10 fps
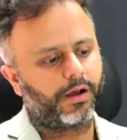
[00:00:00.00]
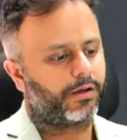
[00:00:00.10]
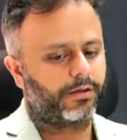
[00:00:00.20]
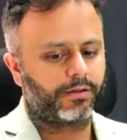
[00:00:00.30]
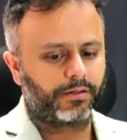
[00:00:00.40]

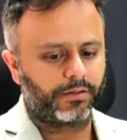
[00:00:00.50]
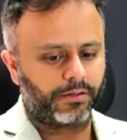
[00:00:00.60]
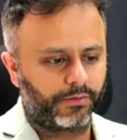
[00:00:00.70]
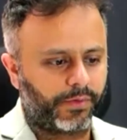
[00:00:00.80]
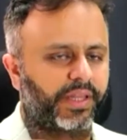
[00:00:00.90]

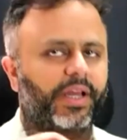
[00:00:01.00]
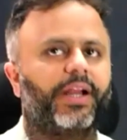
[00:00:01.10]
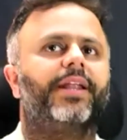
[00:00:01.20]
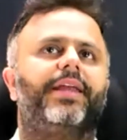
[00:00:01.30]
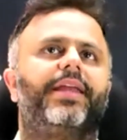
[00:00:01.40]
1
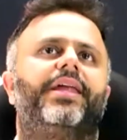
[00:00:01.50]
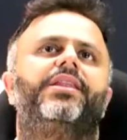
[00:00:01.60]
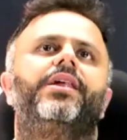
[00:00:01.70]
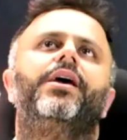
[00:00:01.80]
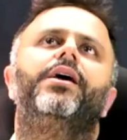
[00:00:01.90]
second.
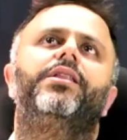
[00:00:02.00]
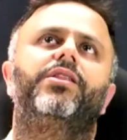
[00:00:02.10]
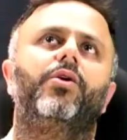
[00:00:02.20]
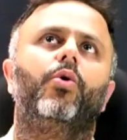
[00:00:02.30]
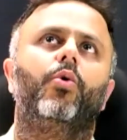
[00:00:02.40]
Yes.
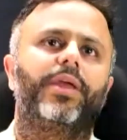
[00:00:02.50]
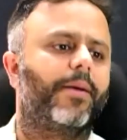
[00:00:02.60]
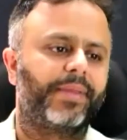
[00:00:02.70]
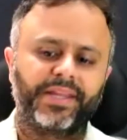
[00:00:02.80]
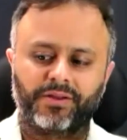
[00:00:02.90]
So
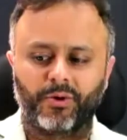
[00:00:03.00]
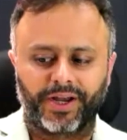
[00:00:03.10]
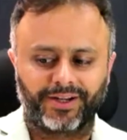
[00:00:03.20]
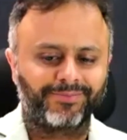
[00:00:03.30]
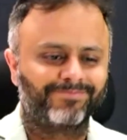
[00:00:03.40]
yeah, please go
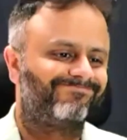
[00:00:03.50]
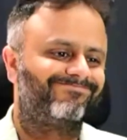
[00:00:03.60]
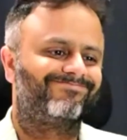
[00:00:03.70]
ahead.